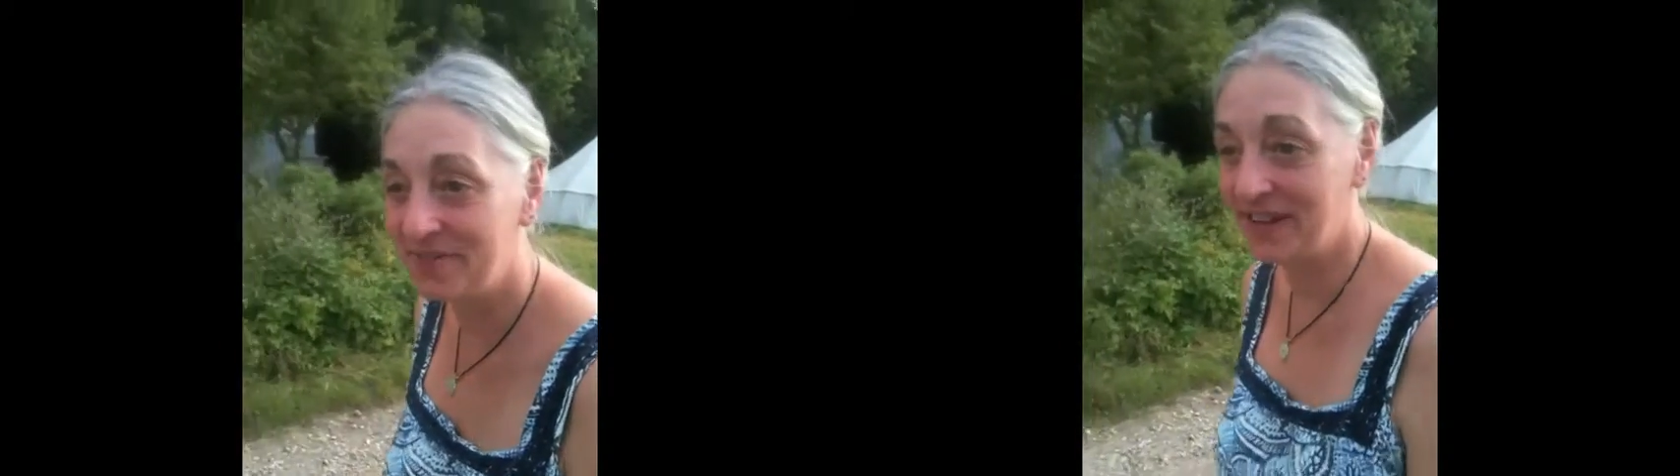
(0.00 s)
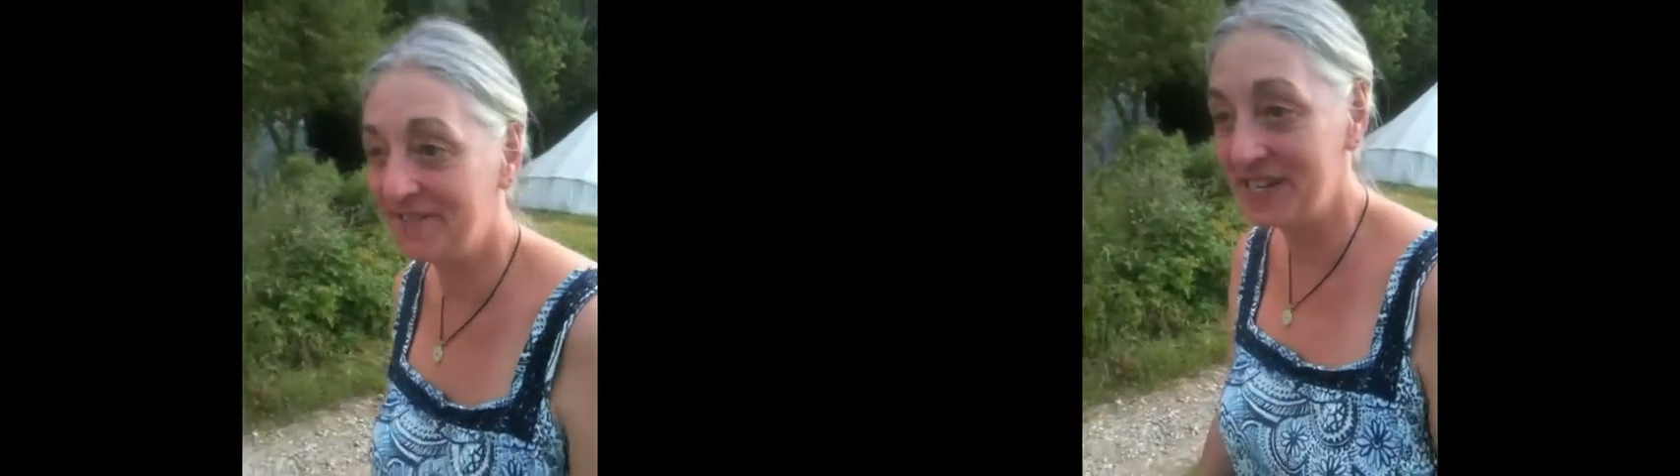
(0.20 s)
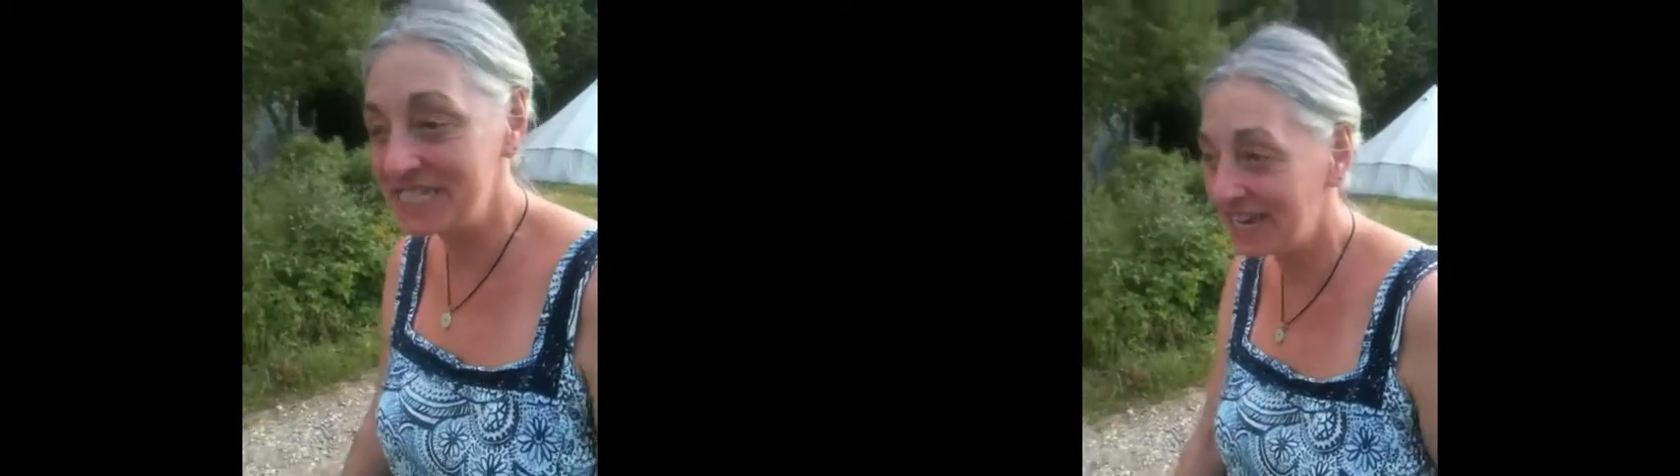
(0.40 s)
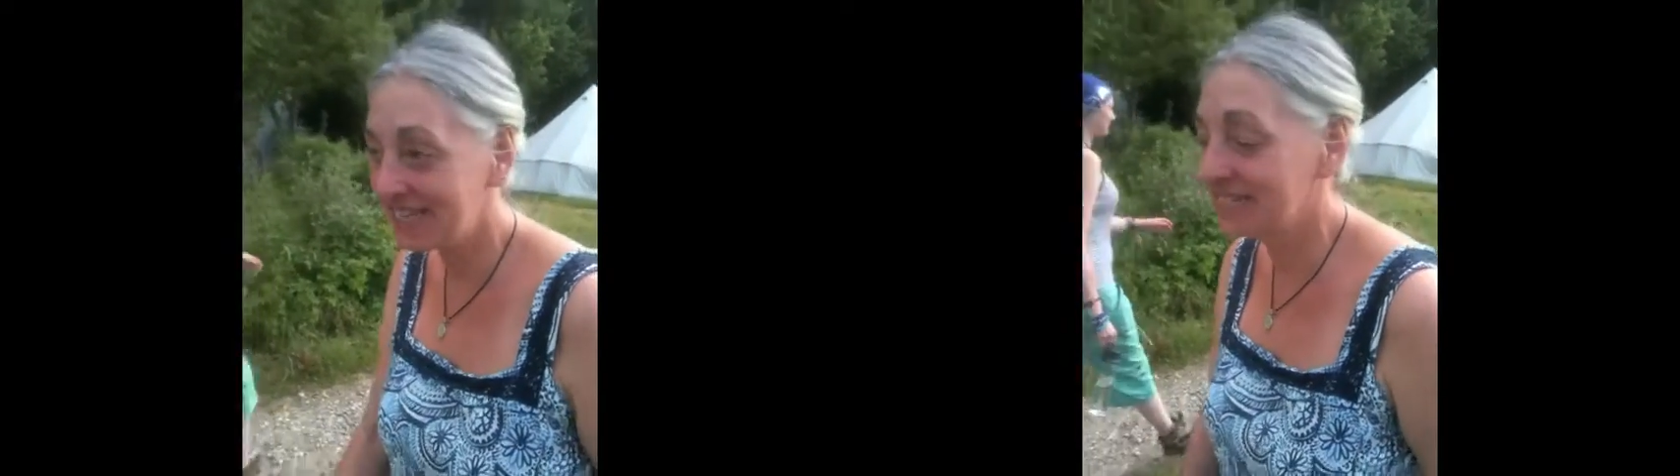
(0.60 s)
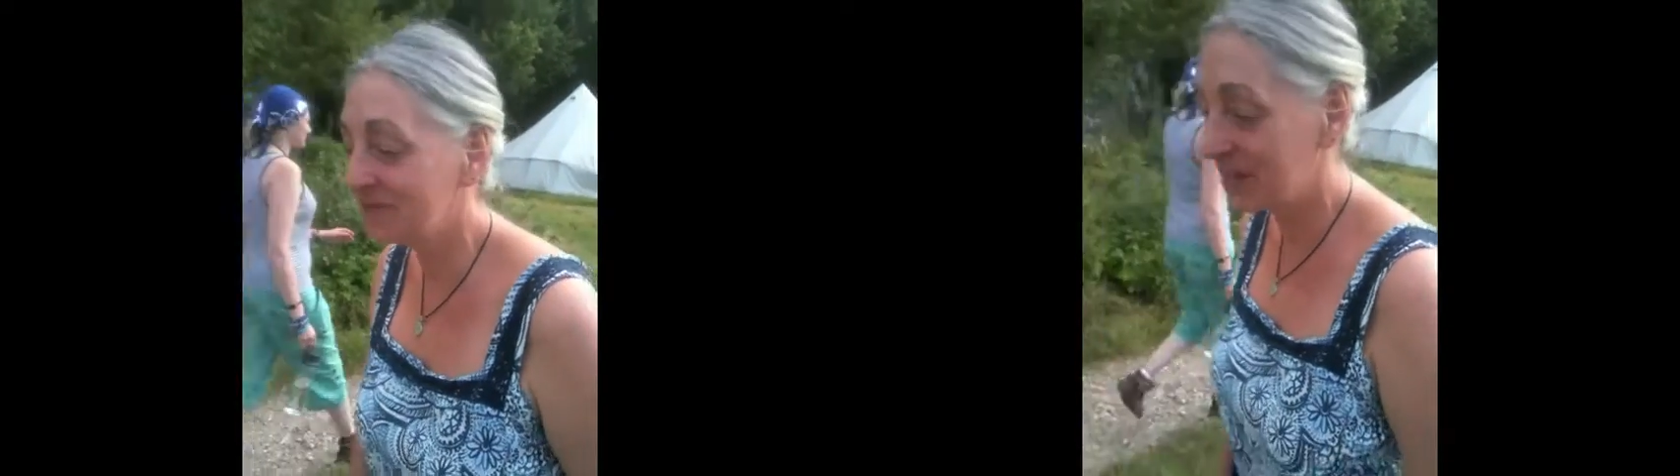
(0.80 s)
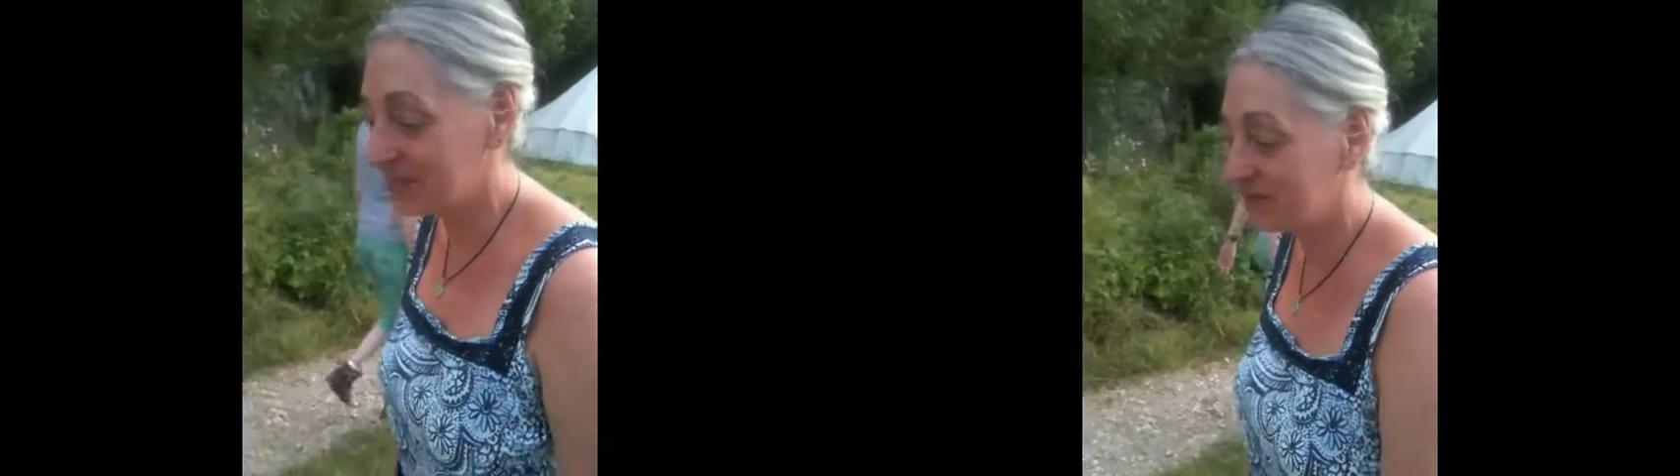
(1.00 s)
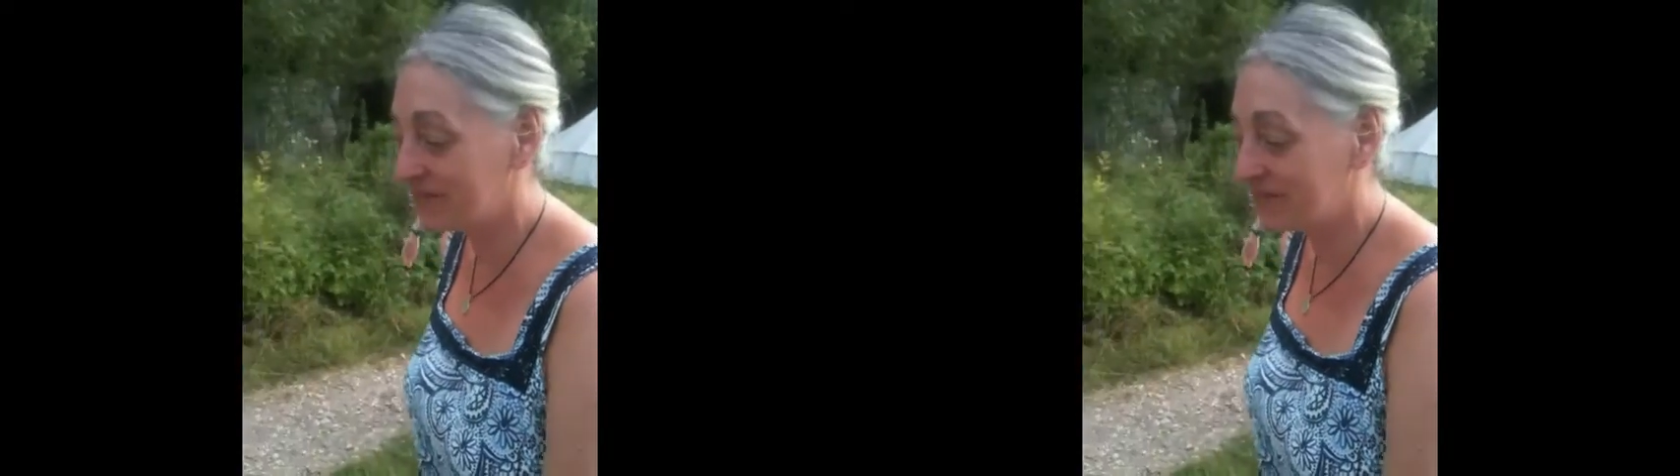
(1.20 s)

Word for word: We've had fantastic weather,